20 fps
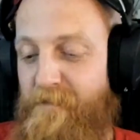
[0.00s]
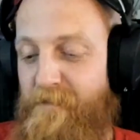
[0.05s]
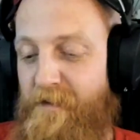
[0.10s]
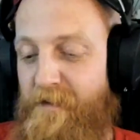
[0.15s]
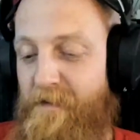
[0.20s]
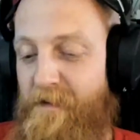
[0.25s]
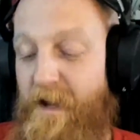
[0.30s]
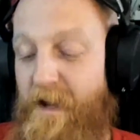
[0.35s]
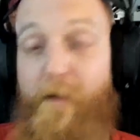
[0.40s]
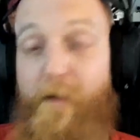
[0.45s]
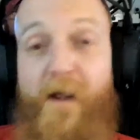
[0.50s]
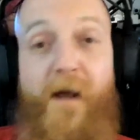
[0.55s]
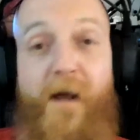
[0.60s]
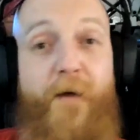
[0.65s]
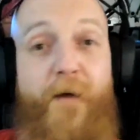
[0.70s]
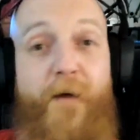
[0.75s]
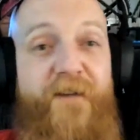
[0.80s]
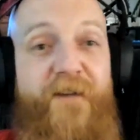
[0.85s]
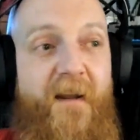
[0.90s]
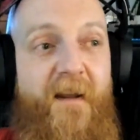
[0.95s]
Hey, well, like I was
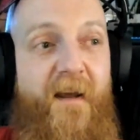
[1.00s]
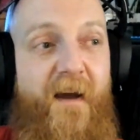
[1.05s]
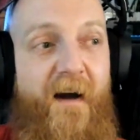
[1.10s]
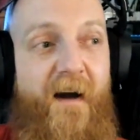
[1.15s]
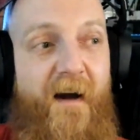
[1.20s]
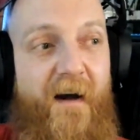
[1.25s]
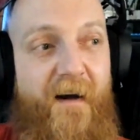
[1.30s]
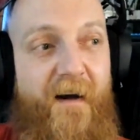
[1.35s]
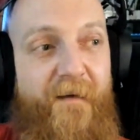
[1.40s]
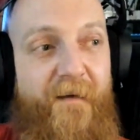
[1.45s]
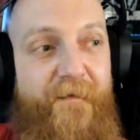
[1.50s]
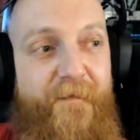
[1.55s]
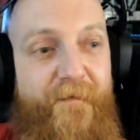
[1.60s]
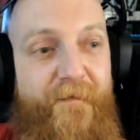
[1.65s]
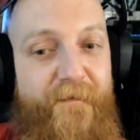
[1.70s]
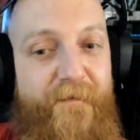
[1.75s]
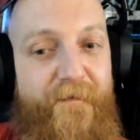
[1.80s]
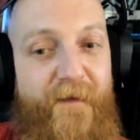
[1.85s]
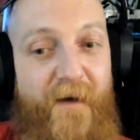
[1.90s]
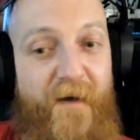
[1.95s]
saying, the
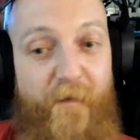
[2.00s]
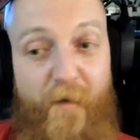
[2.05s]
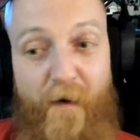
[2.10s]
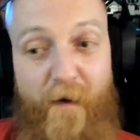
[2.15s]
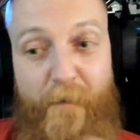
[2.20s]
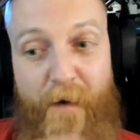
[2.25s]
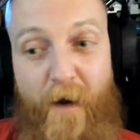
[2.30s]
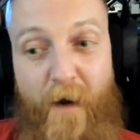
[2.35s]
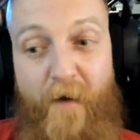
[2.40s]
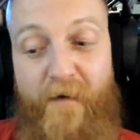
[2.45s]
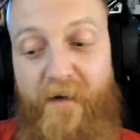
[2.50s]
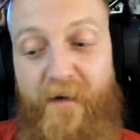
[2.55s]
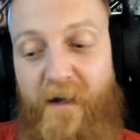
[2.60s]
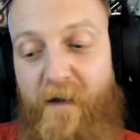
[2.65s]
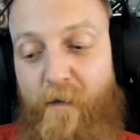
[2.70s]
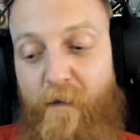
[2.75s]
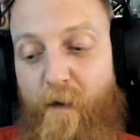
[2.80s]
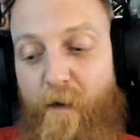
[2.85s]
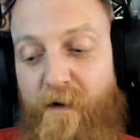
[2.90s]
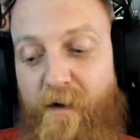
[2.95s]
apparently
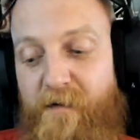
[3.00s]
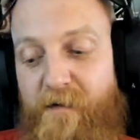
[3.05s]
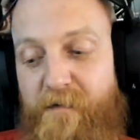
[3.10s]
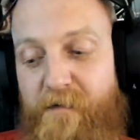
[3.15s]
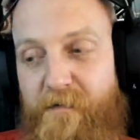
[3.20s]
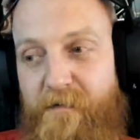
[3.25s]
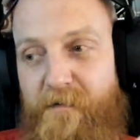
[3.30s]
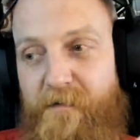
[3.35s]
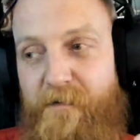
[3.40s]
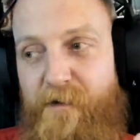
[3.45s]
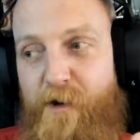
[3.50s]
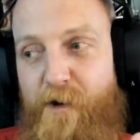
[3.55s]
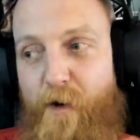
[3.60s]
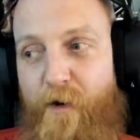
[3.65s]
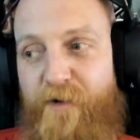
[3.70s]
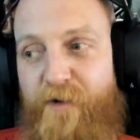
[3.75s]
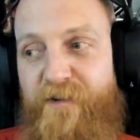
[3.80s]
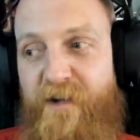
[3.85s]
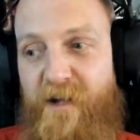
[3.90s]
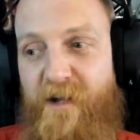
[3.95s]
when New
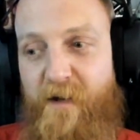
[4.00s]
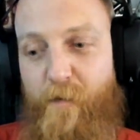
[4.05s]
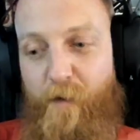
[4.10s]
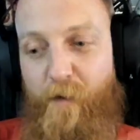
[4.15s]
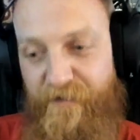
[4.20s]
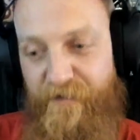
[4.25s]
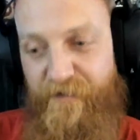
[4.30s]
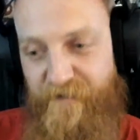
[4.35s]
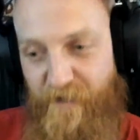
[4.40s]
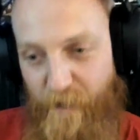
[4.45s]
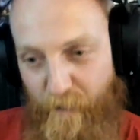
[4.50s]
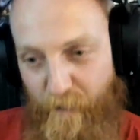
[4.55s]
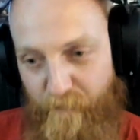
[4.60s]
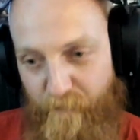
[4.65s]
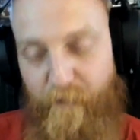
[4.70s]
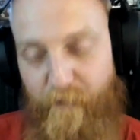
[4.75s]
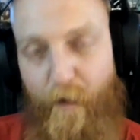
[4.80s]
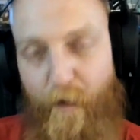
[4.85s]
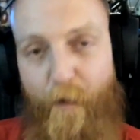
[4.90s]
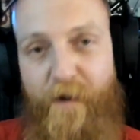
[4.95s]
York City was, you know,
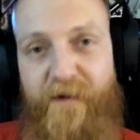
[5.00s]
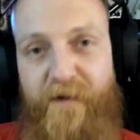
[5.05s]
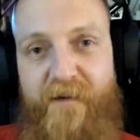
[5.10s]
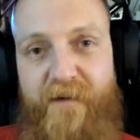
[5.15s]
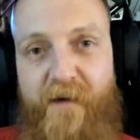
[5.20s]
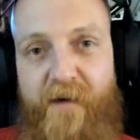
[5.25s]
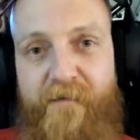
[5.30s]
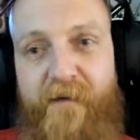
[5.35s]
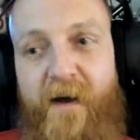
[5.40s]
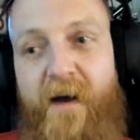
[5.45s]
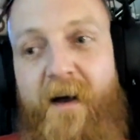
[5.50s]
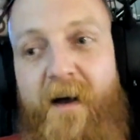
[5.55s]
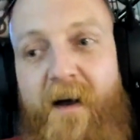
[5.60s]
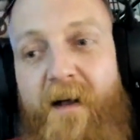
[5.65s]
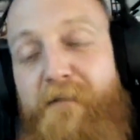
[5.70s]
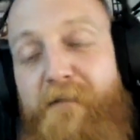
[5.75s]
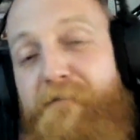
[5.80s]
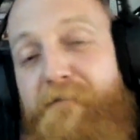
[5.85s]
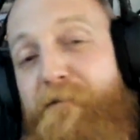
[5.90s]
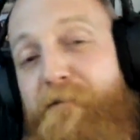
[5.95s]
growing and stuff,
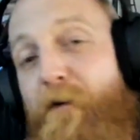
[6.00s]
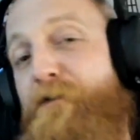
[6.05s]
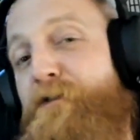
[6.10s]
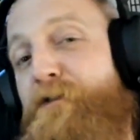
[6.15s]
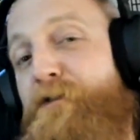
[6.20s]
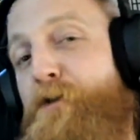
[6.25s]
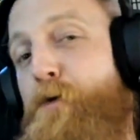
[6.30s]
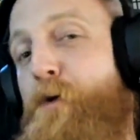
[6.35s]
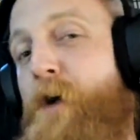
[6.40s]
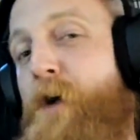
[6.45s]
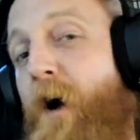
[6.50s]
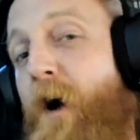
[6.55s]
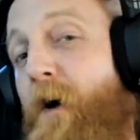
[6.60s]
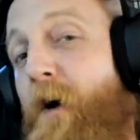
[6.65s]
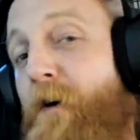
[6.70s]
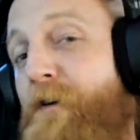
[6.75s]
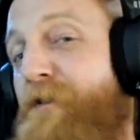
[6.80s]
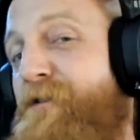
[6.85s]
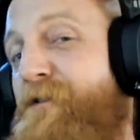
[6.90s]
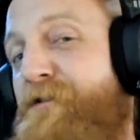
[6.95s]
the first two
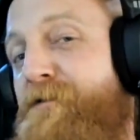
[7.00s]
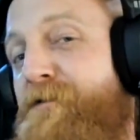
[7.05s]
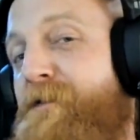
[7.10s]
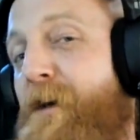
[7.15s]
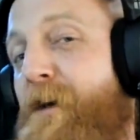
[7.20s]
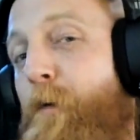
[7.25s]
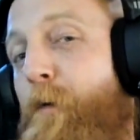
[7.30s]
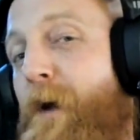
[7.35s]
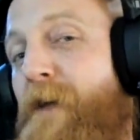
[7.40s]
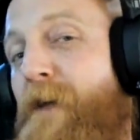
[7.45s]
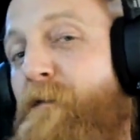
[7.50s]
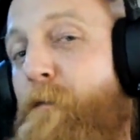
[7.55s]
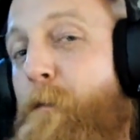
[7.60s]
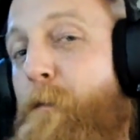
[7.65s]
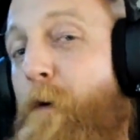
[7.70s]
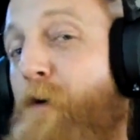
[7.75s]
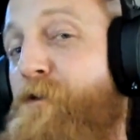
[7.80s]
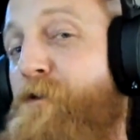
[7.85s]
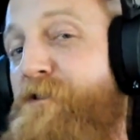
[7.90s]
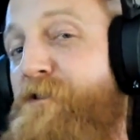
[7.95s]
cars that were ever
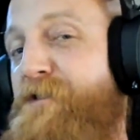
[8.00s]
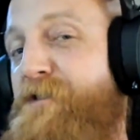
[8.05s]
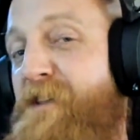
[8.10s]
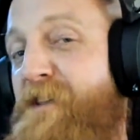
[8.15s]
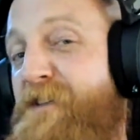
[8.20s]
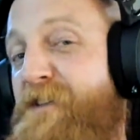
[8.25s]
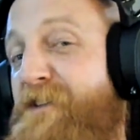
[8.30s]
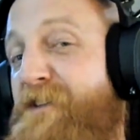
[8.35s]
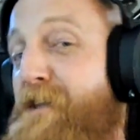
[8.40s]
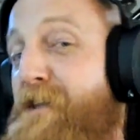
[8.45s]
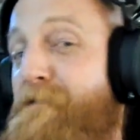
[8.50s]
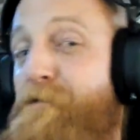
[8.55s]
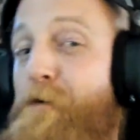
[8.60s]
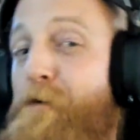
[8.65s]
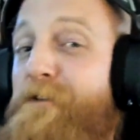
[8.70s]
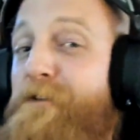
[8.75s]
purchased in the city of New York